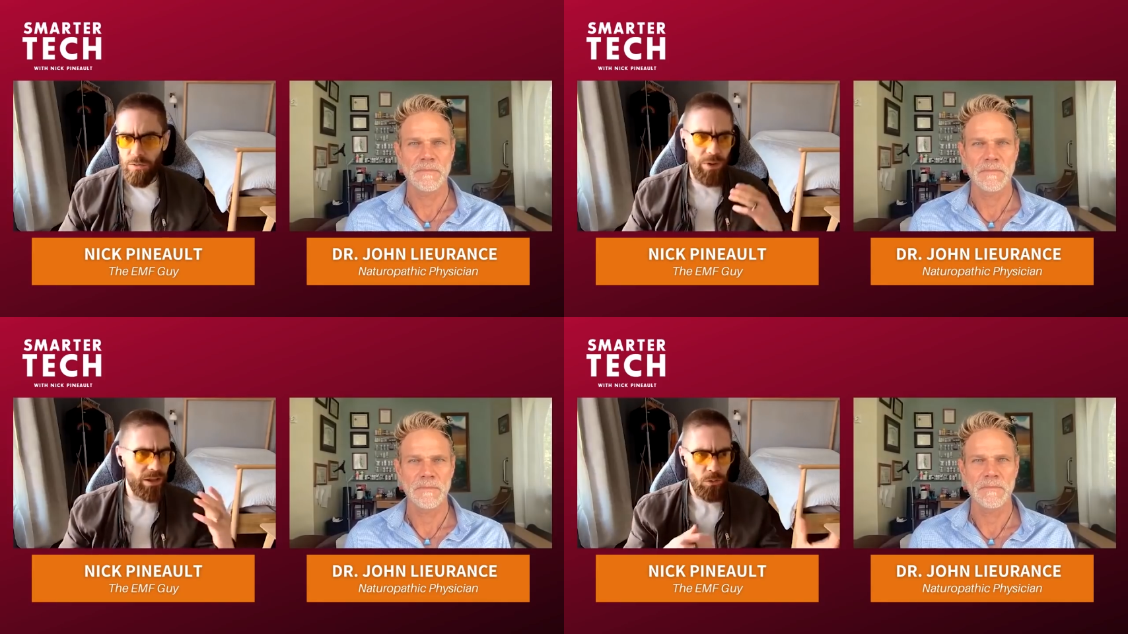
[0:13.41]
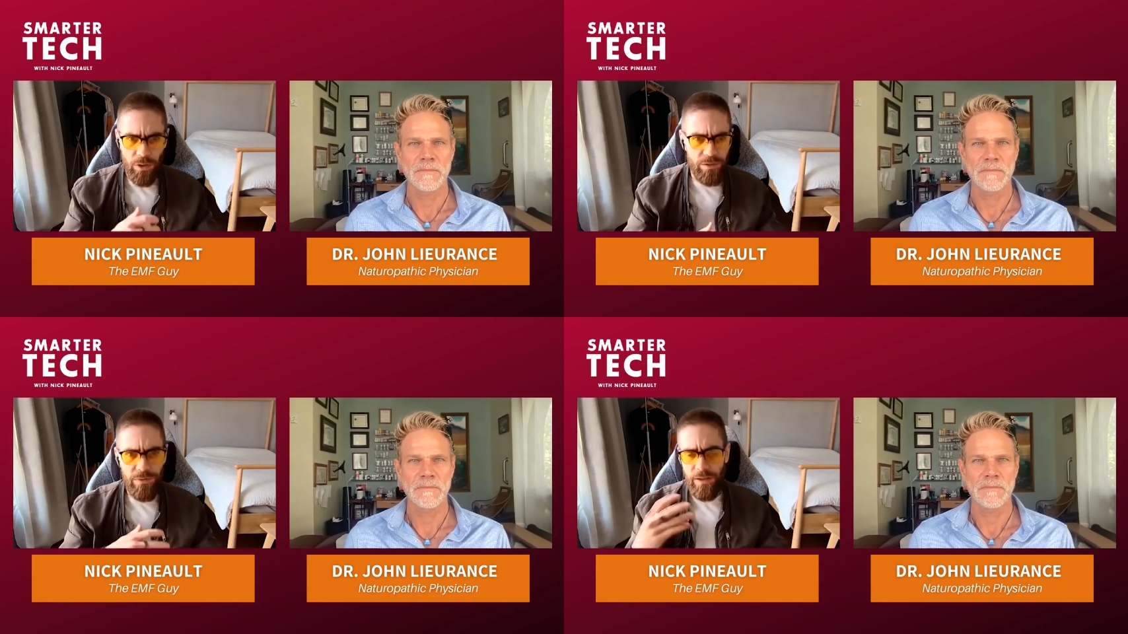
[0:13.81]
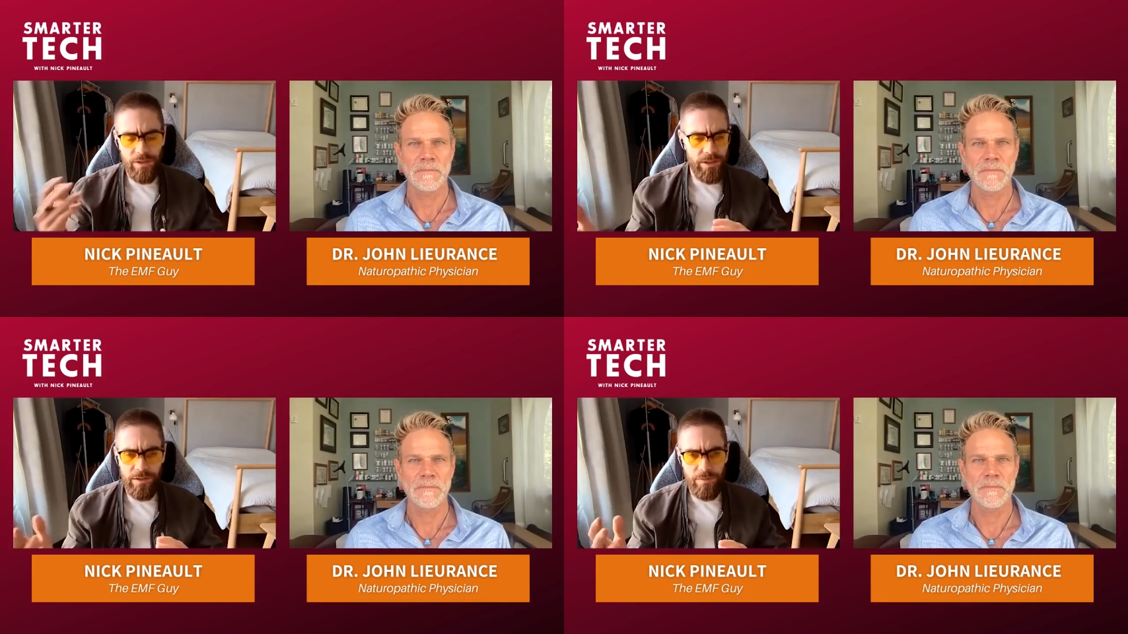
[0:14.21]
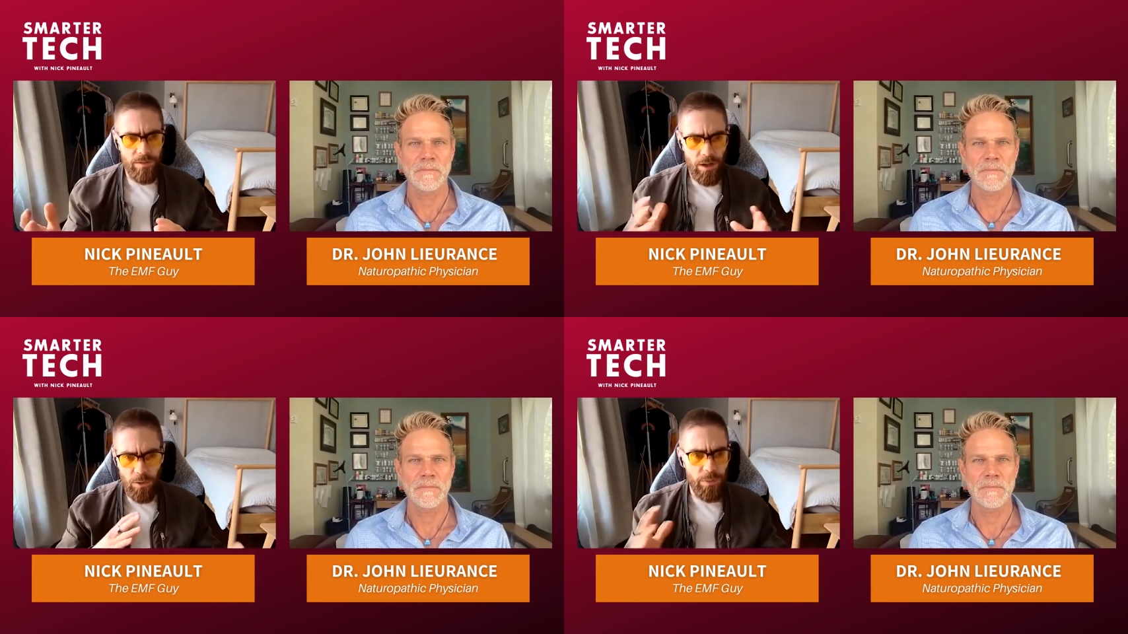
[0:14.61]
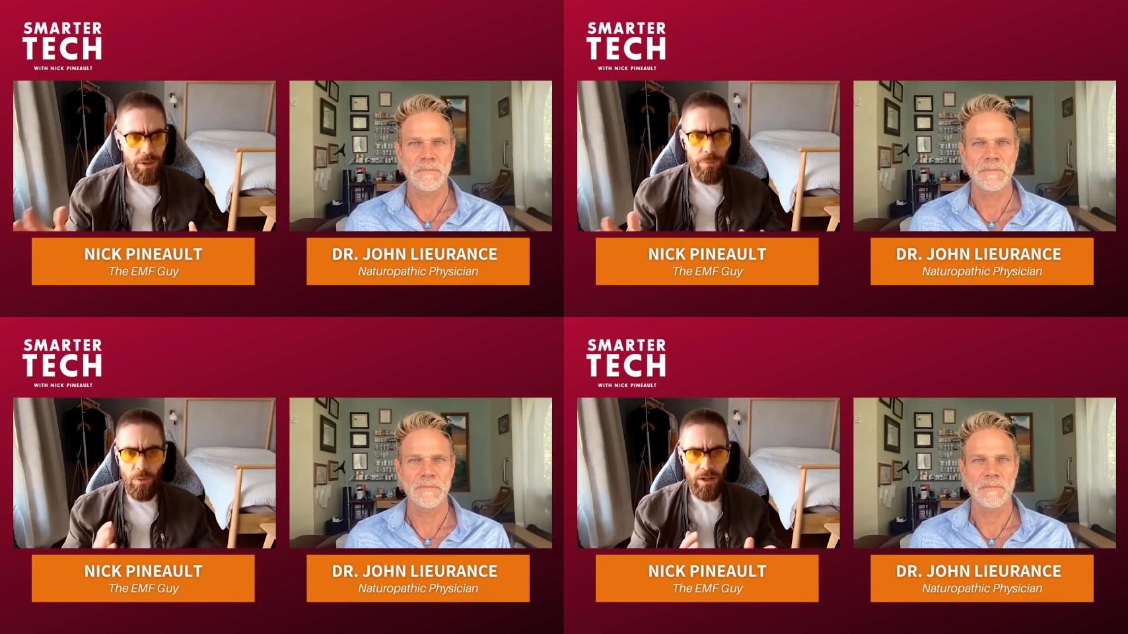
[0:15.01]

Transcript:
Speaker 1: Ben Greenfield and other people.